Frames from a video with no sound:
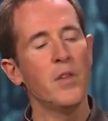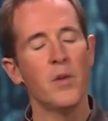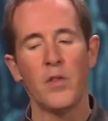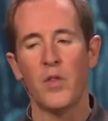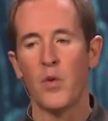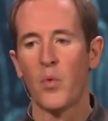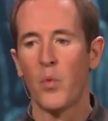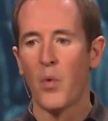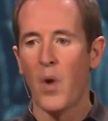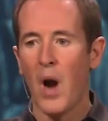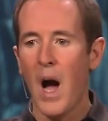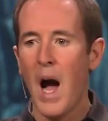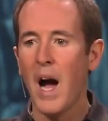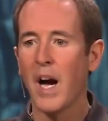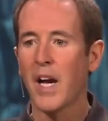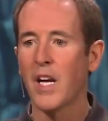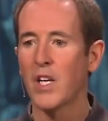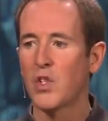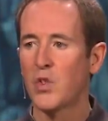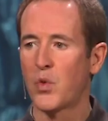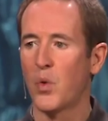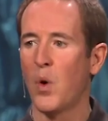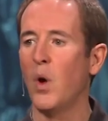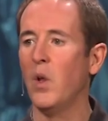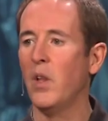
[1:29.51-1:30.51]
the rock
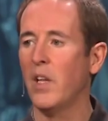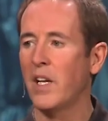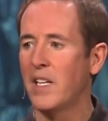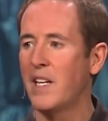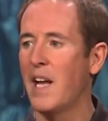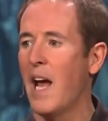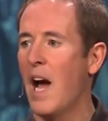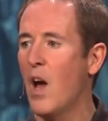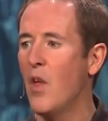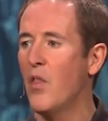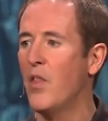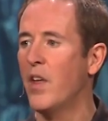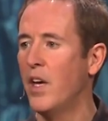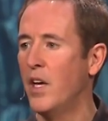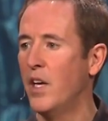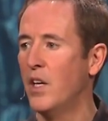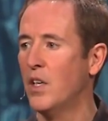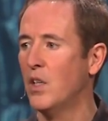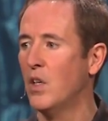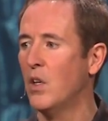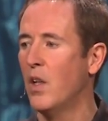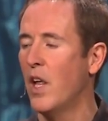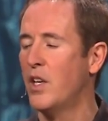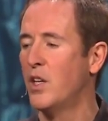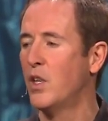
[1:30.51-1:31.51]
is rolling down the
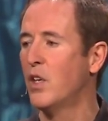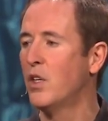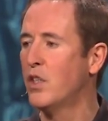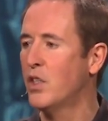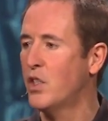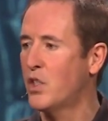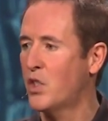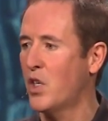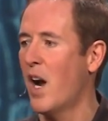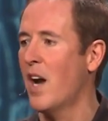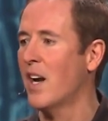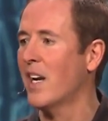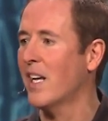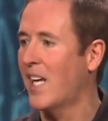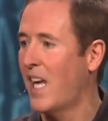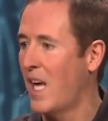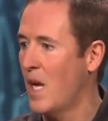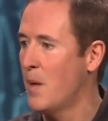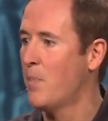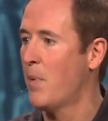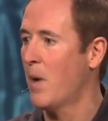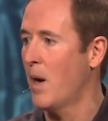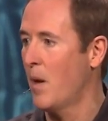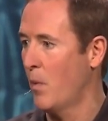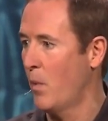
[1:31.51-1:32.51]
hill and you're just trying to
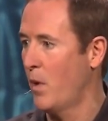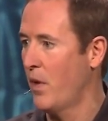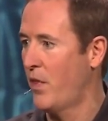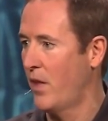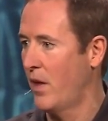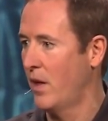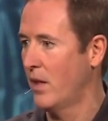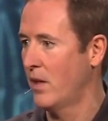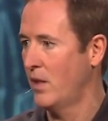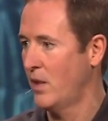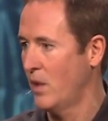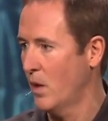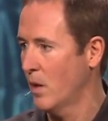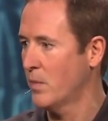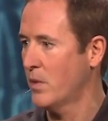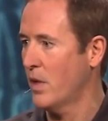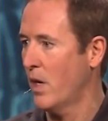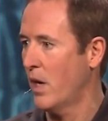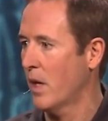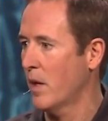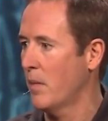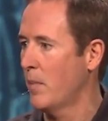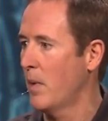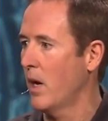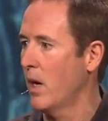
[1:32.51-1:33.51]
keep up with it. You know what I'm
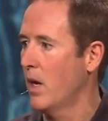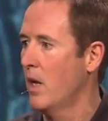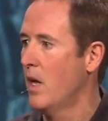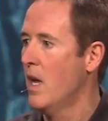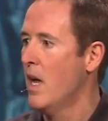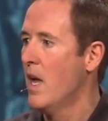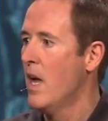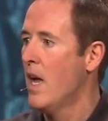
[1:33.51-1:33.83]
talking about?